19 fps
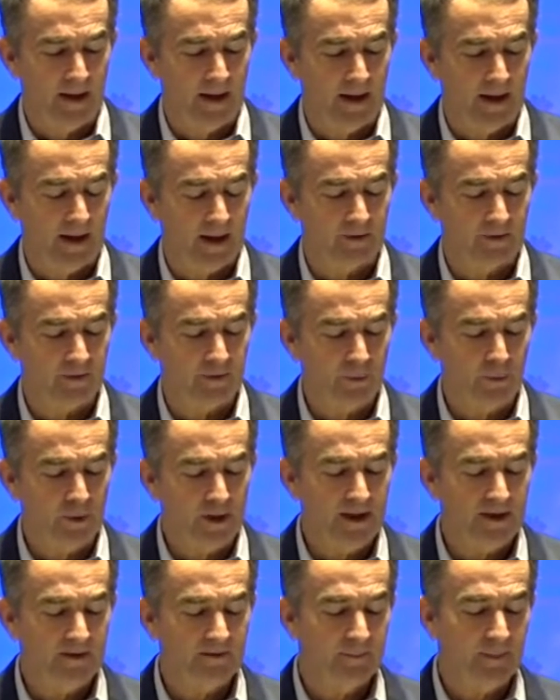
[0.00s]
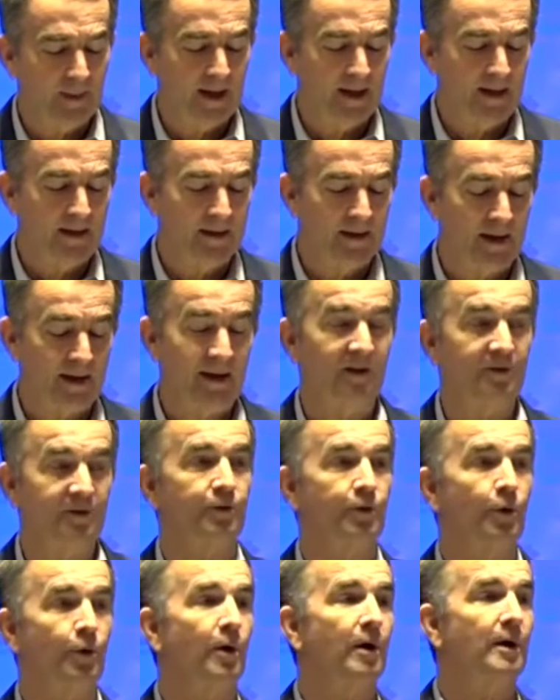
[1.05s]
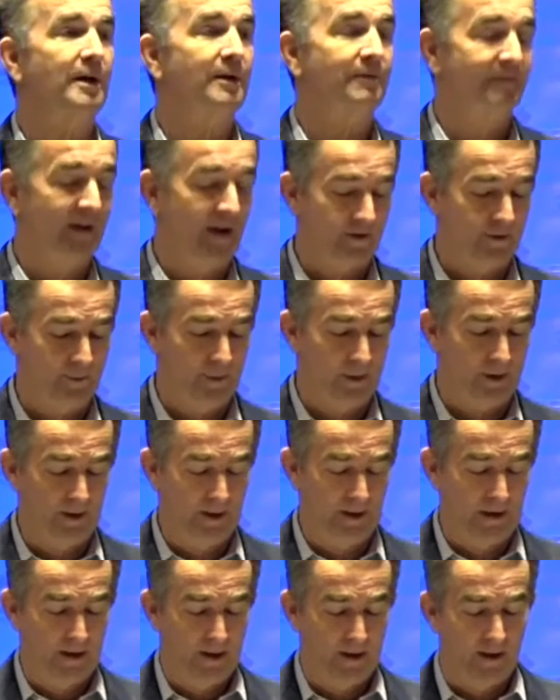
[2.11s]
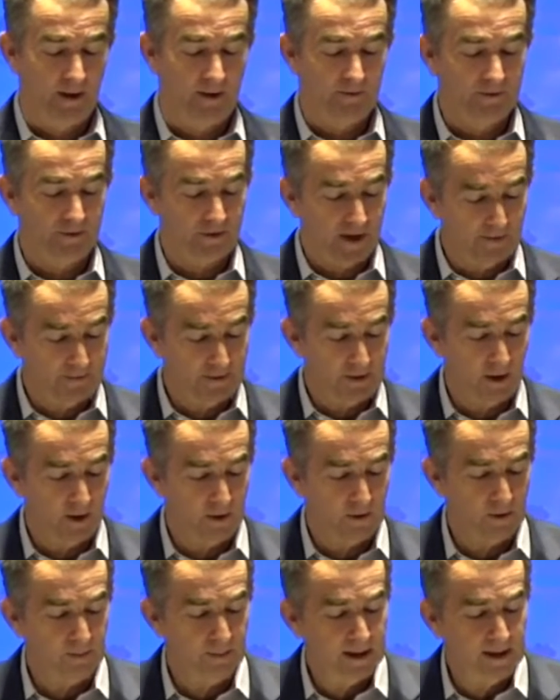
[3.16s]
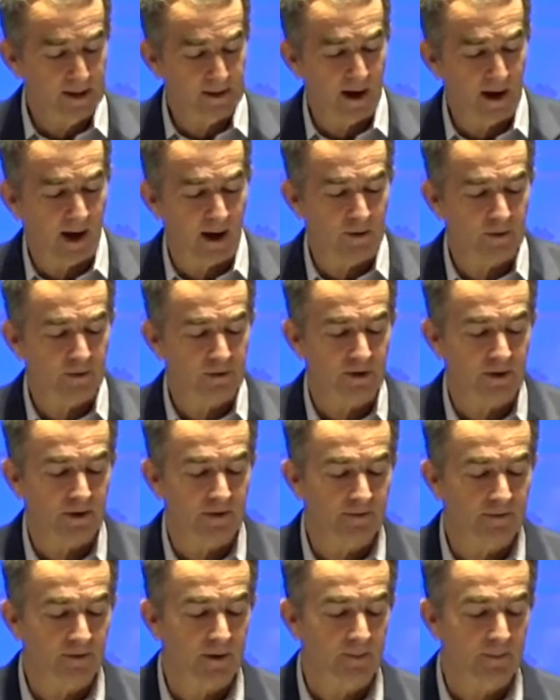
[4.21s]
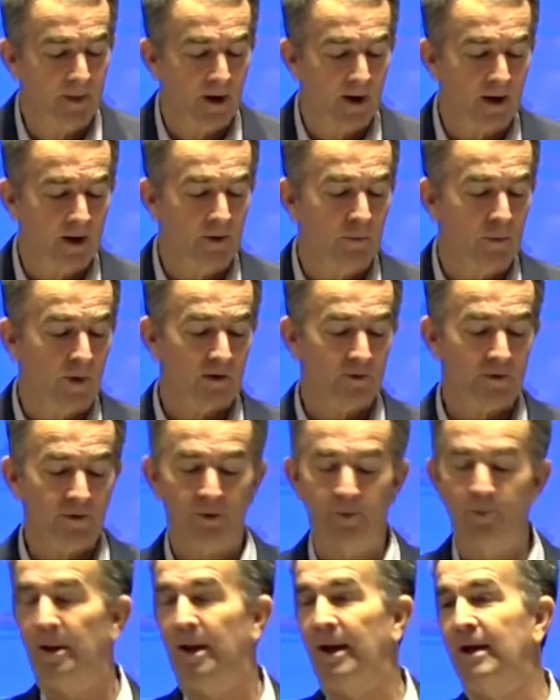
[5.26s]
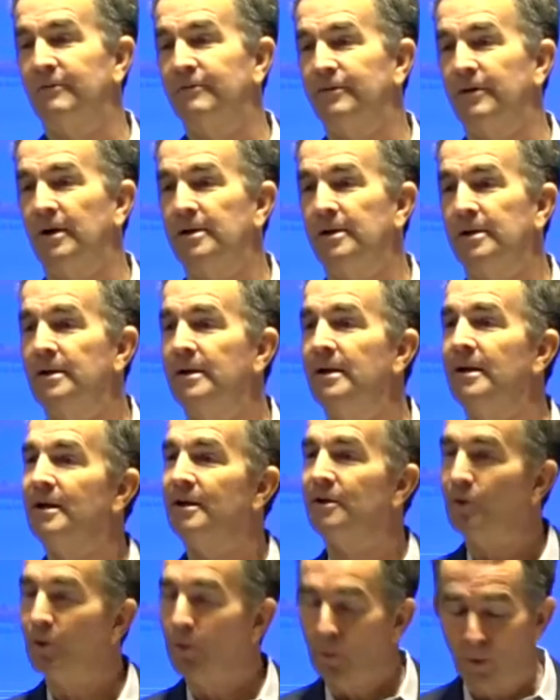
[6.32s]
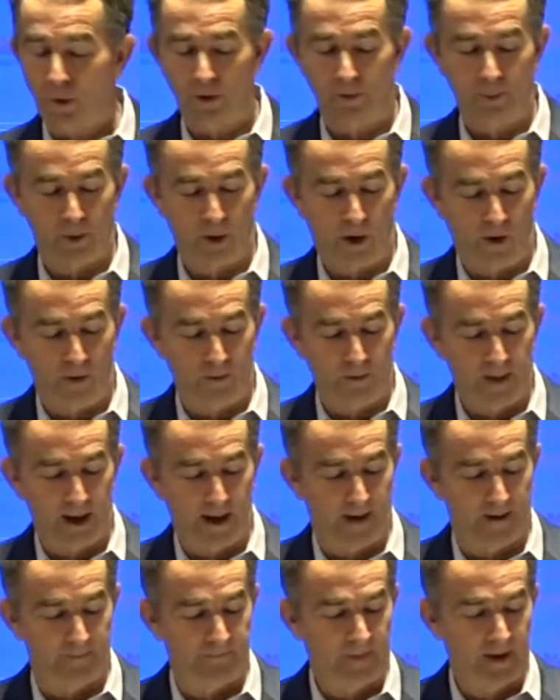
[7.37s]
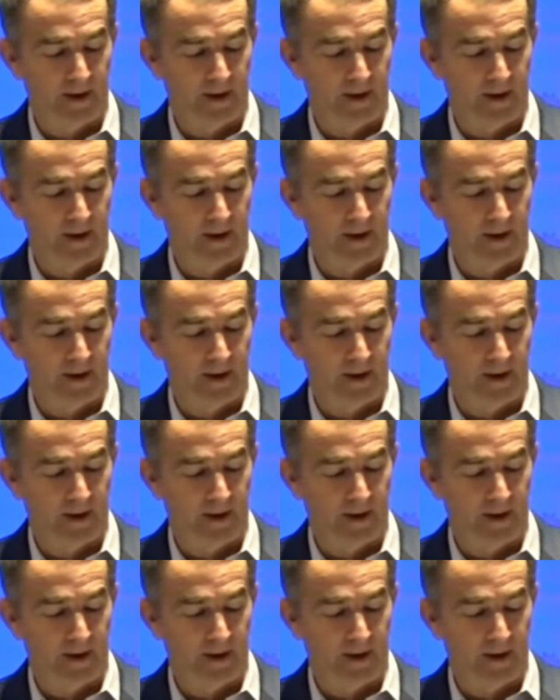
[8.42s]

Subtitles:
And so we have made an historic investment of $700 million of American Rescue Plan funding toward broadband.